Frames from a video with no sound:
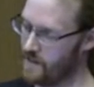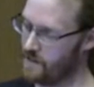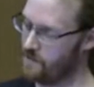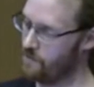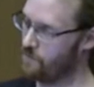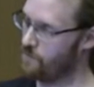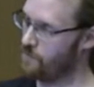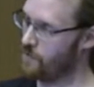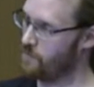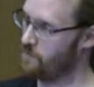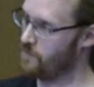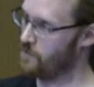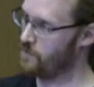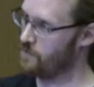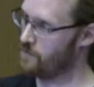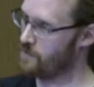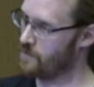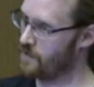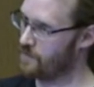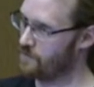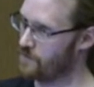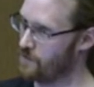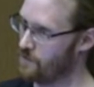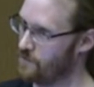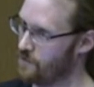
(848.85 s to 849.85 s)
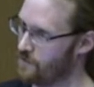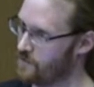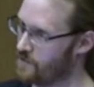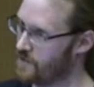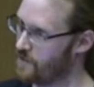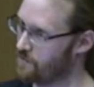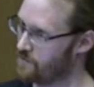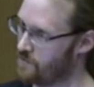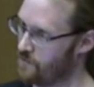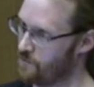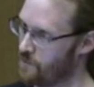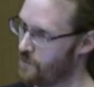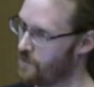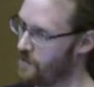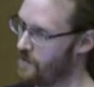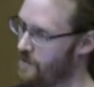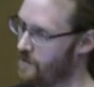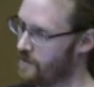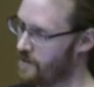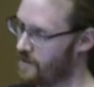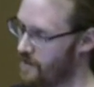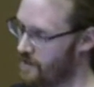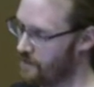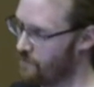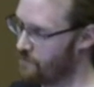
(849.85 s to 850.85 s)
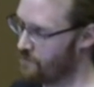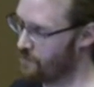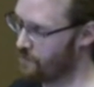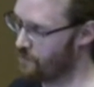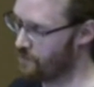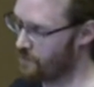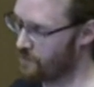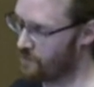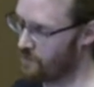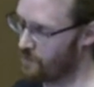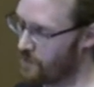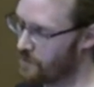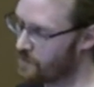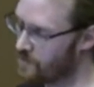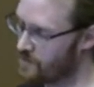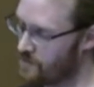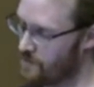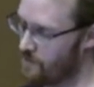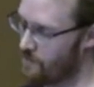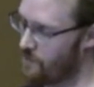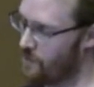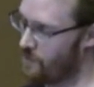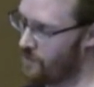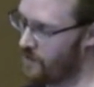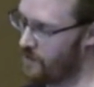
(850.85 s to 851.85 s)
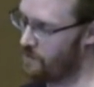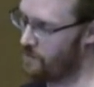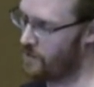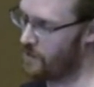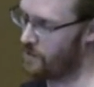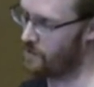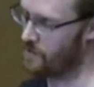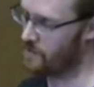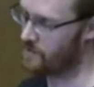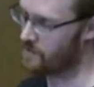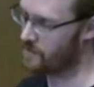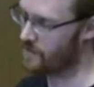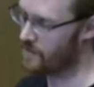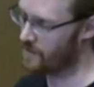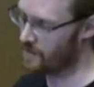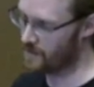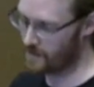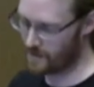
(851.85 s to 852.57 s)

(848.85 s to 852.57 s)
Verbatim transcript: hidden from you if you don't have to worry, if you don't want to worry about it.